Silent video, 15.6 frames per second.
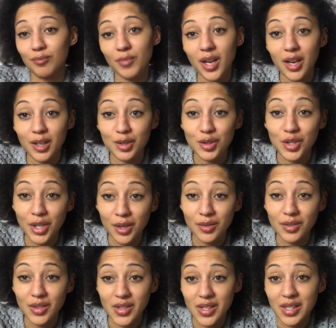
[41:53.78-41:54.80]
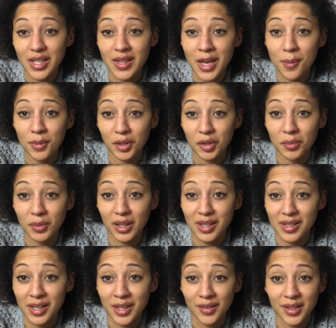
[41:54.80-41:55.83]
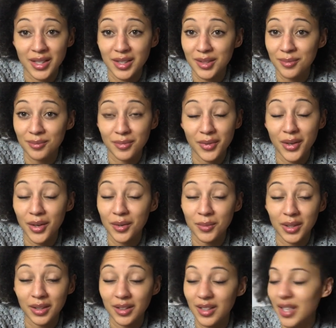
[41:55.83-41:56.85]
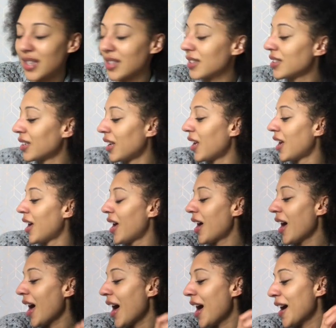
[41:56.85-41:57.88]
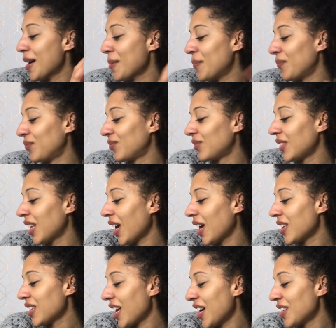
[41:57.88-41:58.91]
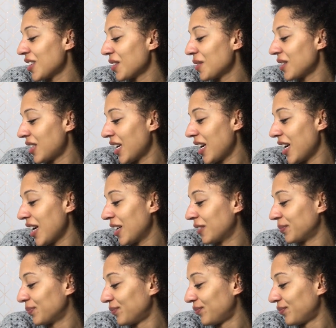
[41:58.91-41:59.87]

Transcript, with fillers: I can totally see that becoming a series. Oh my goodness. So as I was saying,